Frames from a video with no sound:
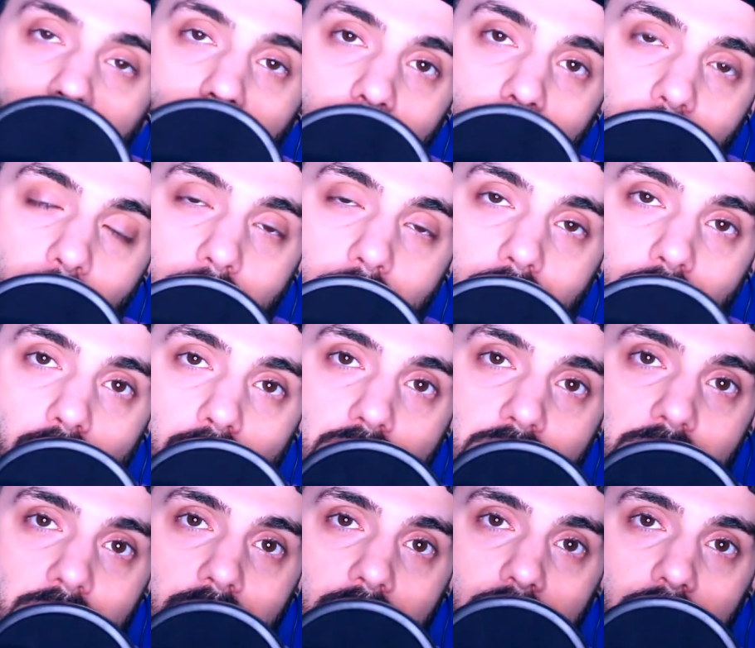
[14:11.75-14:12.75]
aunque me
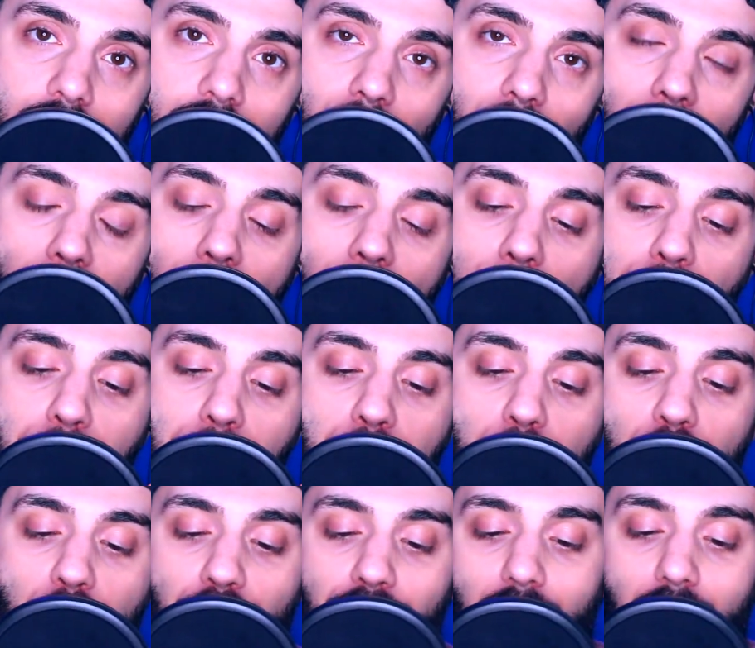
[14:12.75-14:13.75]
guste
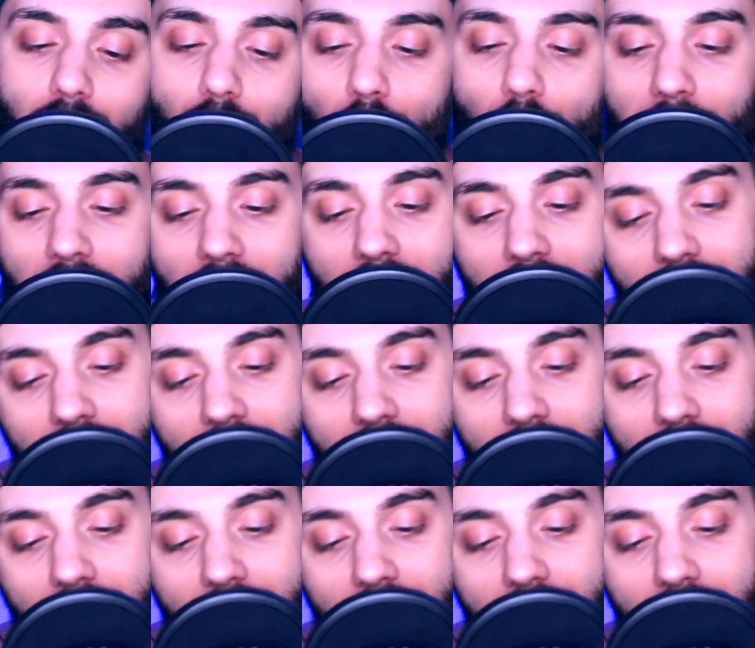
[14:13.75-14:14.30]
tomar